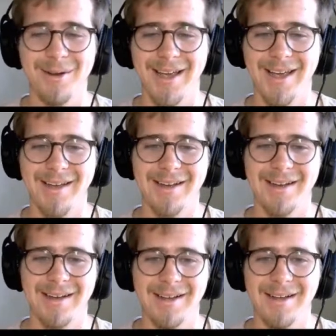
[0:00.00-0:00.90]
okay,
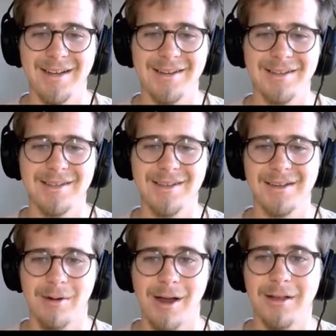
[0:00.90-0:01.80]
uh...
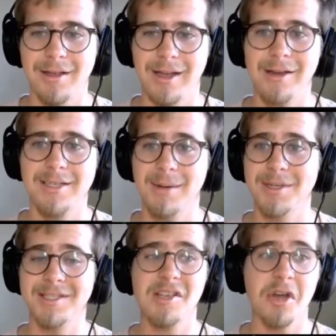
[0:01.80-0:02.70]
Well, anytime we
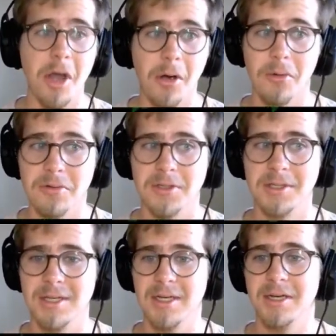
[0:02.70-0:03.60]
see a
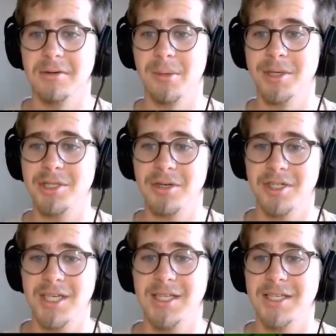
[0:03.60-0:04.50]
nose, we'll be sure to
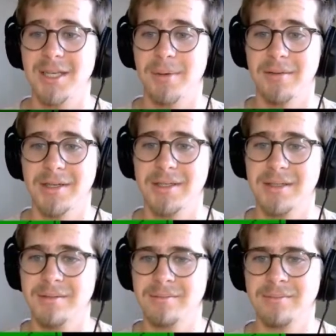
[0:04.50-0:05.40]
check the tip of it.
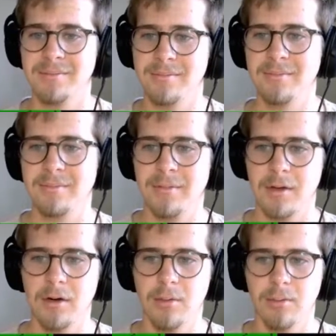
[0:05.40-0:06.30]

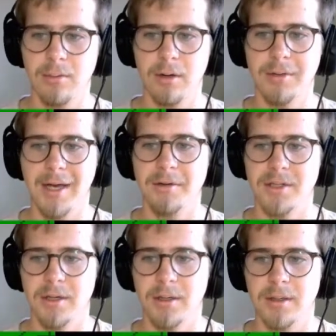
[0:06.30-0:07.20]
Oh, oh,
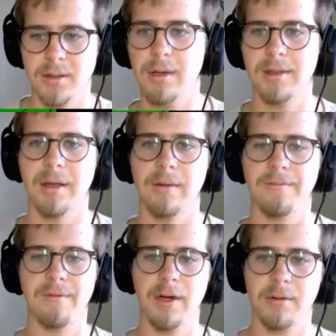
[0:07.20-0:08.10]
yowzer. What the
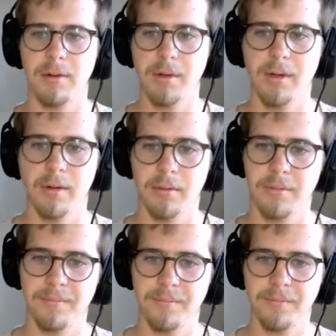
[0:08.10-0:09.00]
frick? What do I do?
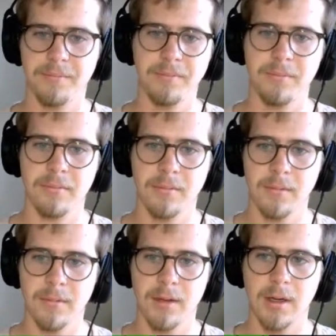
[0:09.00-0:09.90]

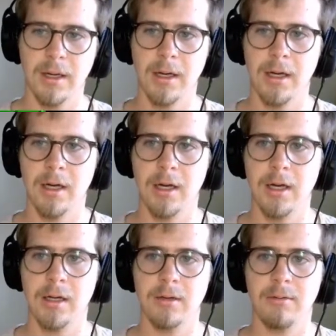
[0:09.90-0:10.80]

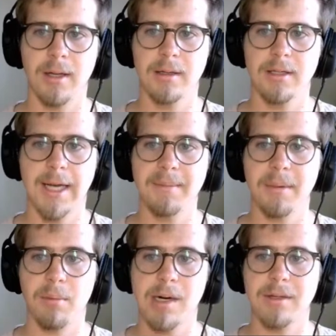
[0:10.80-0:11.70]
Uh, well, time to
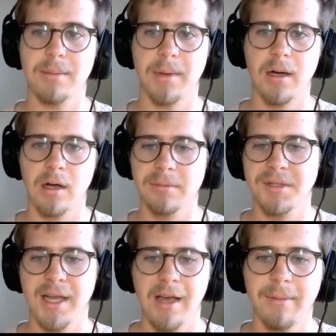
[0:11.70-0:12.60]
break on the bombs.
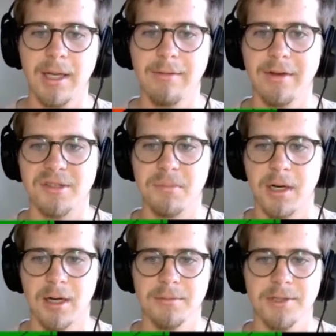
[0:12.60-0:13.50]
They have been giving us
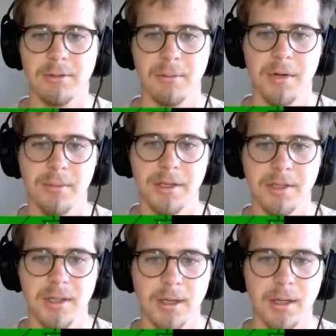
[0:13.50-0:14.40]
bombs, so we probably
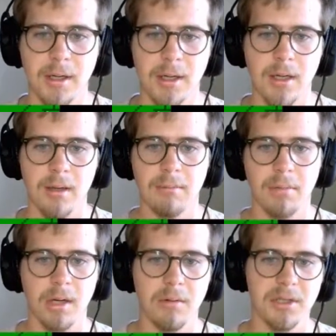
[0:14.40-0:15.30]
need to
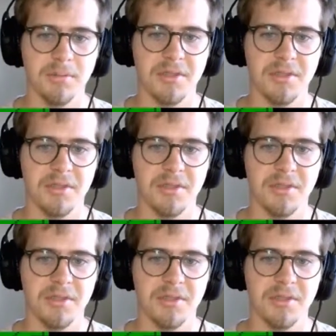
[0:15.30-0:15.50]
blow some